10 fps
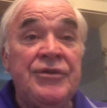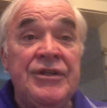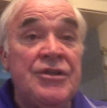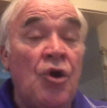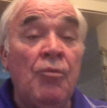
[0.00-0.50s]

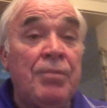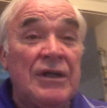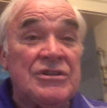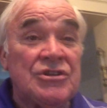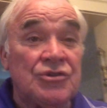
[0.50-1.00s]
no
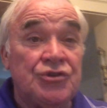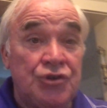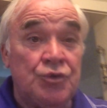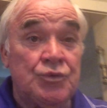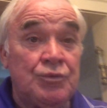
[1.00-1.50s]
buds till
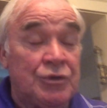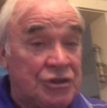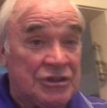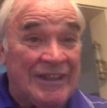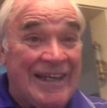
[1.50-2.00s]
June, which
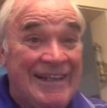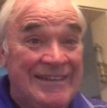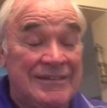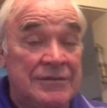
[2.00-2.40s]
is late.